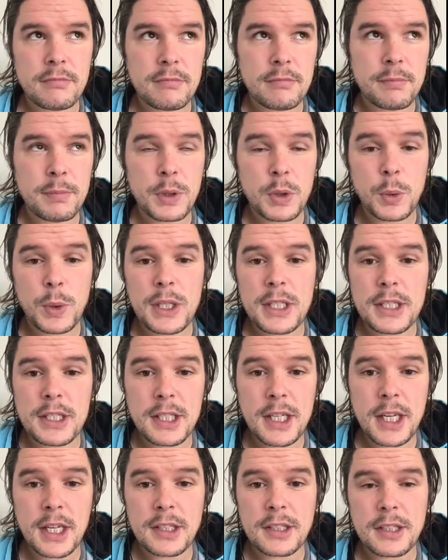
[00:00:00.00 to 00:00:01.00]
between
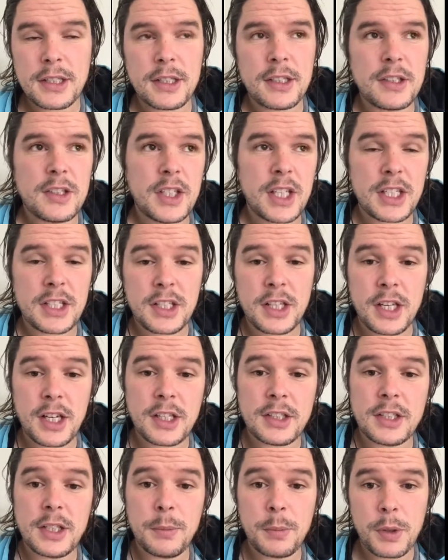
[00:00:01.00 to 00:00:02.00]
6 and
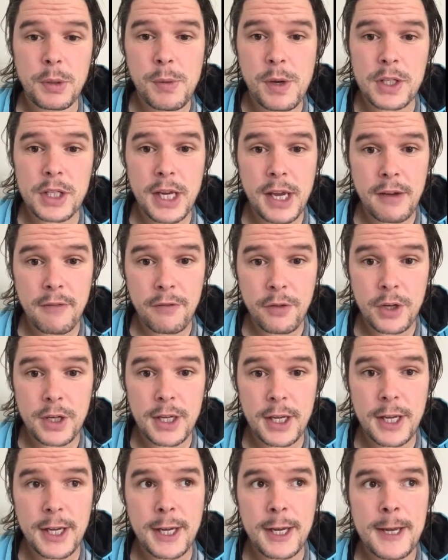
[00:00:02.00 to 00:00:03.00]
6:30 pretty much every
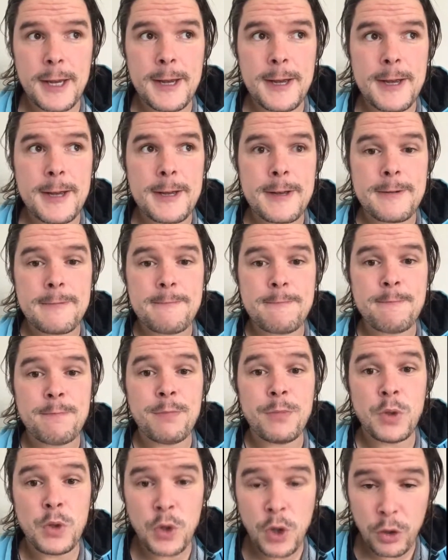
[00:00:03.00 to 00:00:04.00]
day.
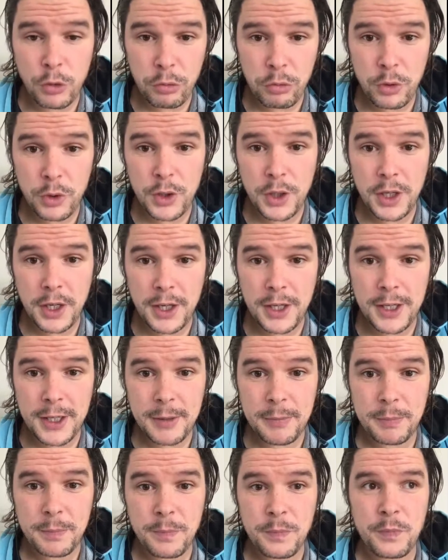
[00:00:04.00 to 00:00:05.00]
Not through an
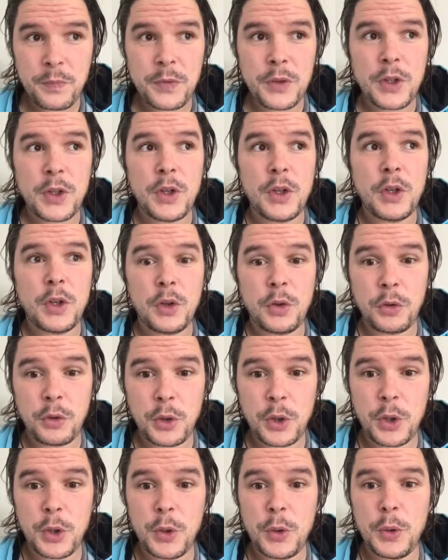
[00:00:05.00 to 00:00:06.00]
alarm,
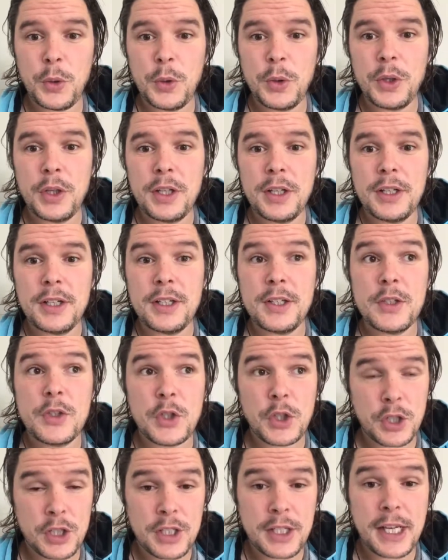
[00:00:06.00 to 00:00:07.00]
through
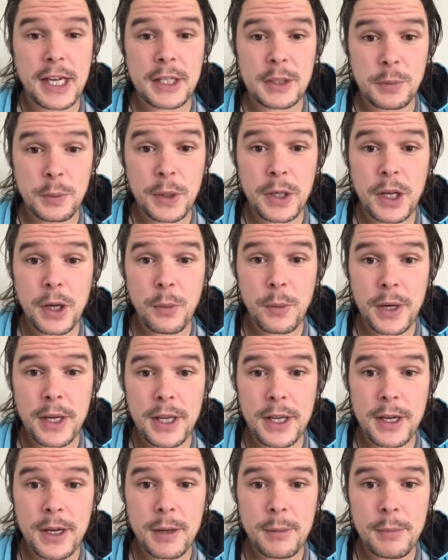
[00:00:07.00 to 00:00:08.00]
just that's when I wake
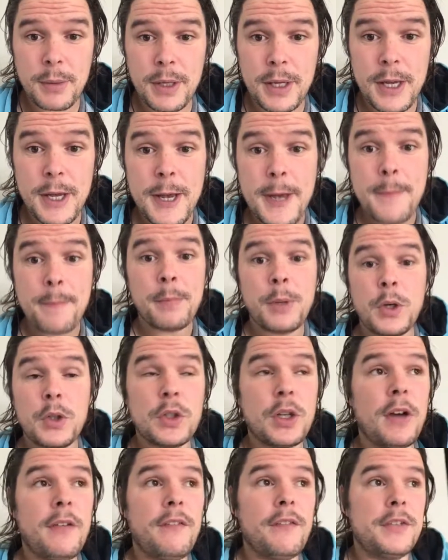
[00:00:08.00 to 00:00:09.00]
up. Because
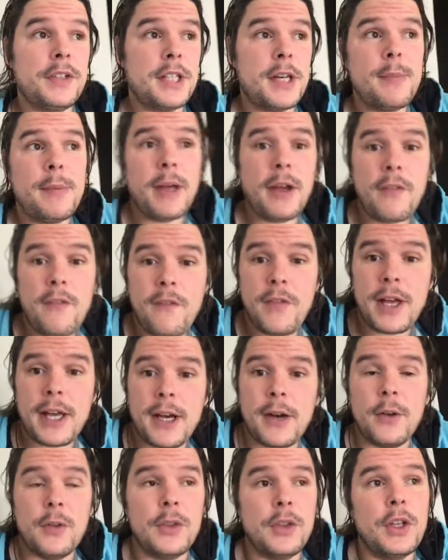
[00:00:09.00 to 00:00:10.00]
I've somehow
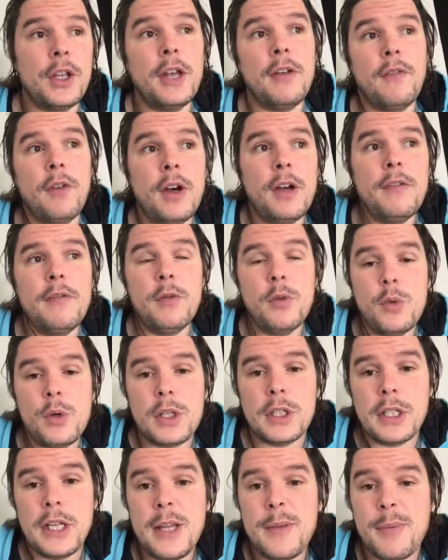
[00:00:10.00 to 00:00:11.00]
found that if I fall
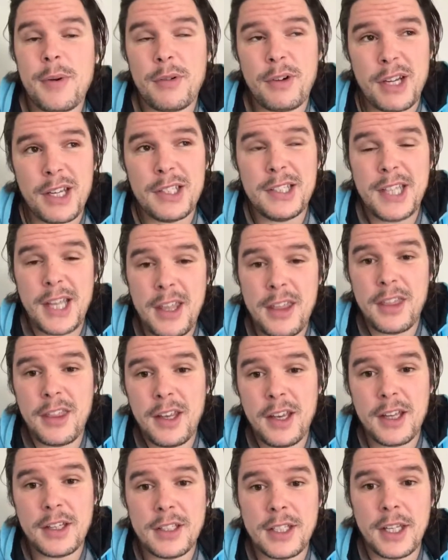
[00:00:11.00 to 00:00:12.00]
asleep around
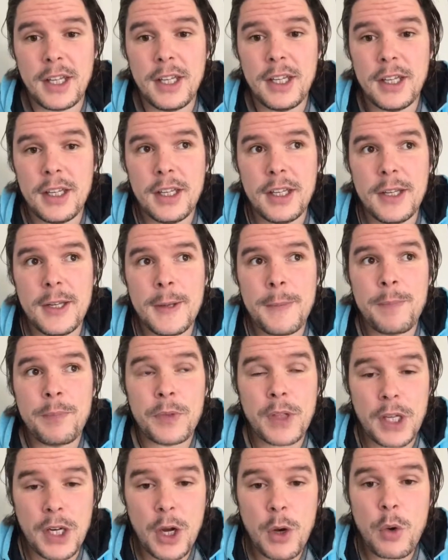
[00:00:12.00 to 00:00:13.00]
10:30,
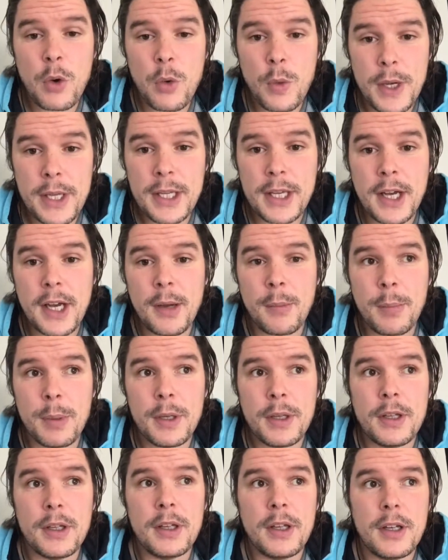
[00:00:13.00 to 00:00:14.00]
then I will wake up
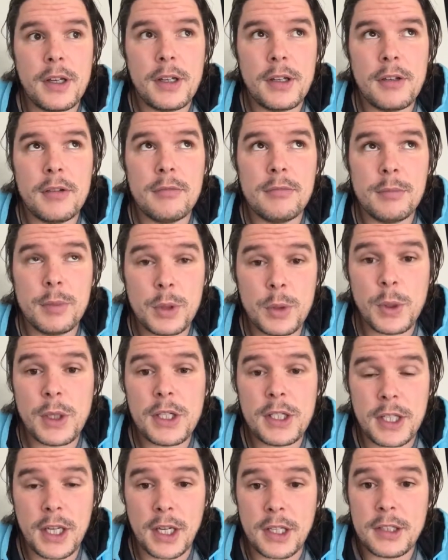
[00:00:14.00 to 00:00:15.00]
between
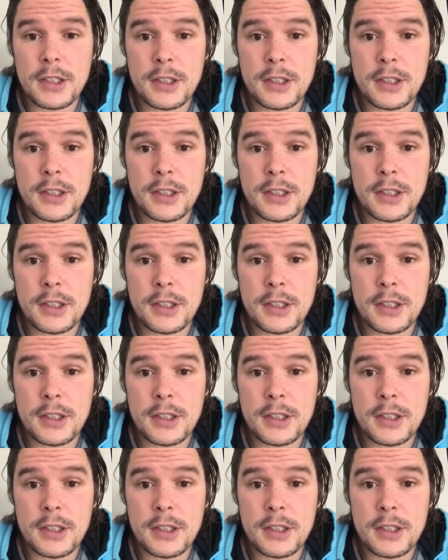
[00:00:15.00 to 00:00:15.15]
6 and